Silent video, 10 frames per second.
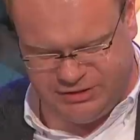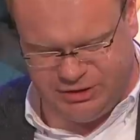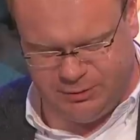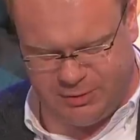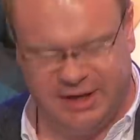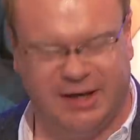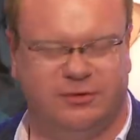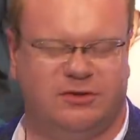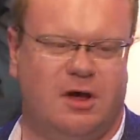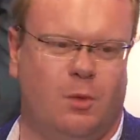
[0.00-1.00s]
did you
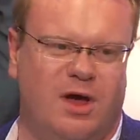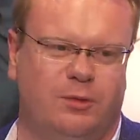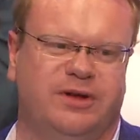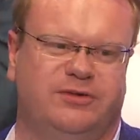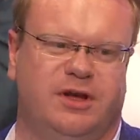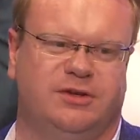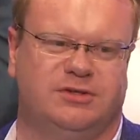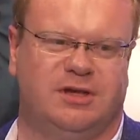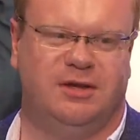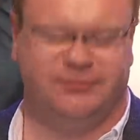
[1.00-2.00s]
announce a
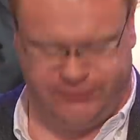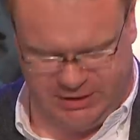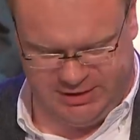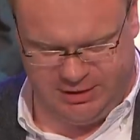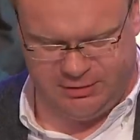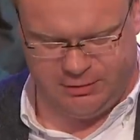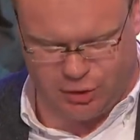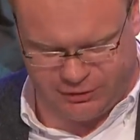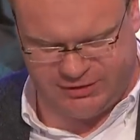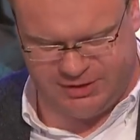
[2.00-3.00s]
well-researched and fully
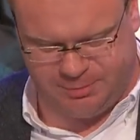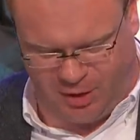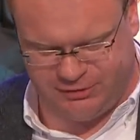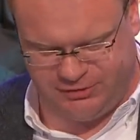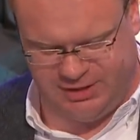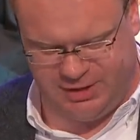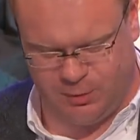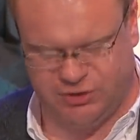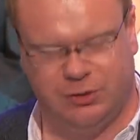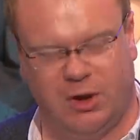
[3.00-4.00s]
costed policy in
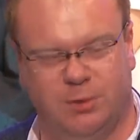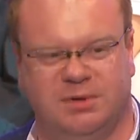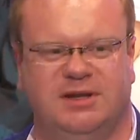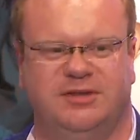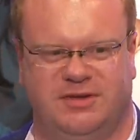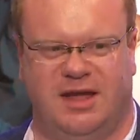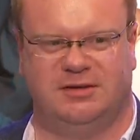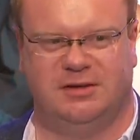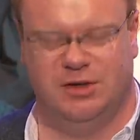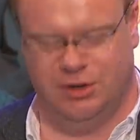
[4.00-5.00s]
which you openly
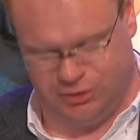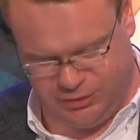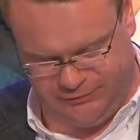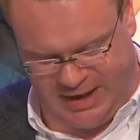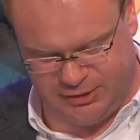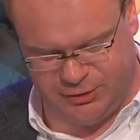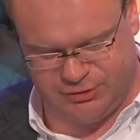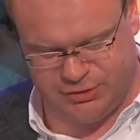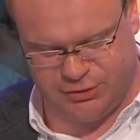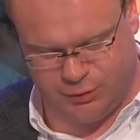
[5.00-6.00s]
said you valued
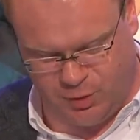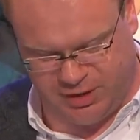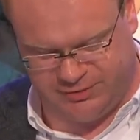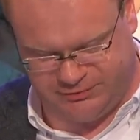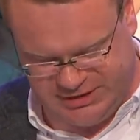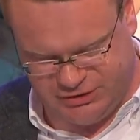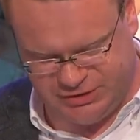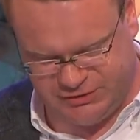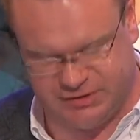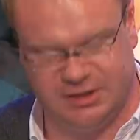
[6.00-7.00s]
the work of
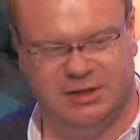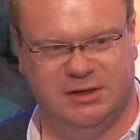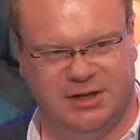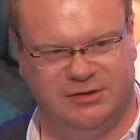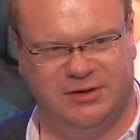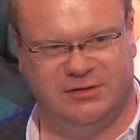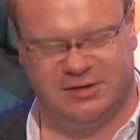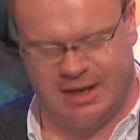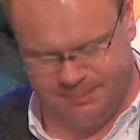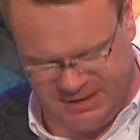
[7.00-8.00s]
teachers, nurses
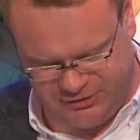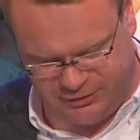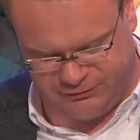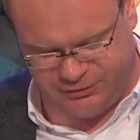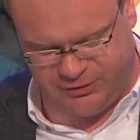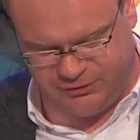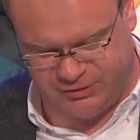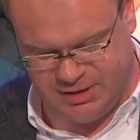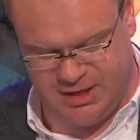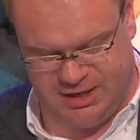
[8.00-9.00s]
and police officers
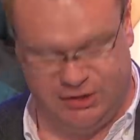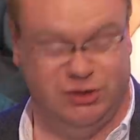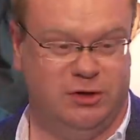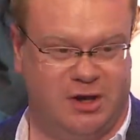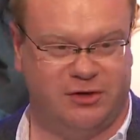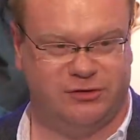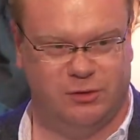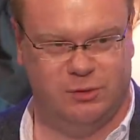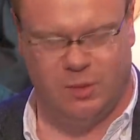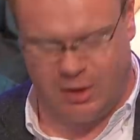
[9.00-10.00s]
in
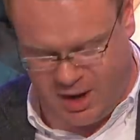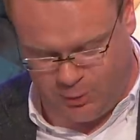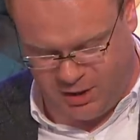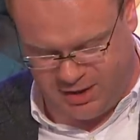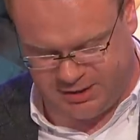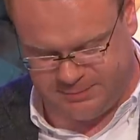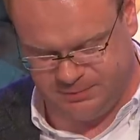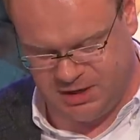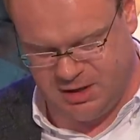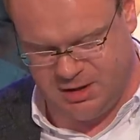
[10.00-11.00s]
Newcastle, where I work,
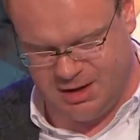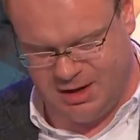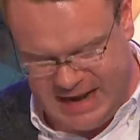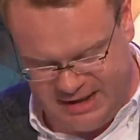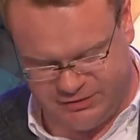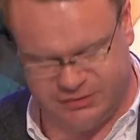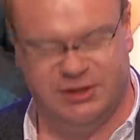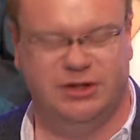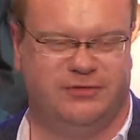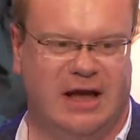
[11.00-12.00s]
less
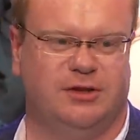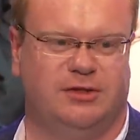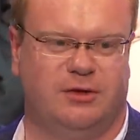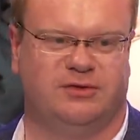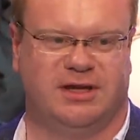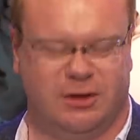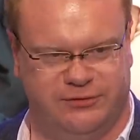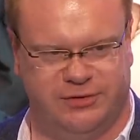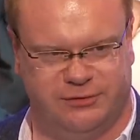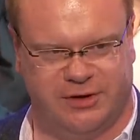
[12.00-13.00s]
than you value those in
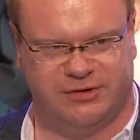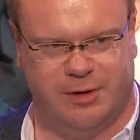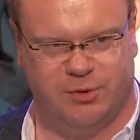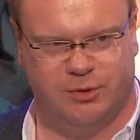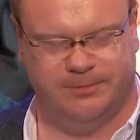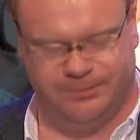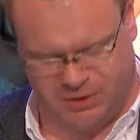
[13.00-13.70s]
Guildford, for example?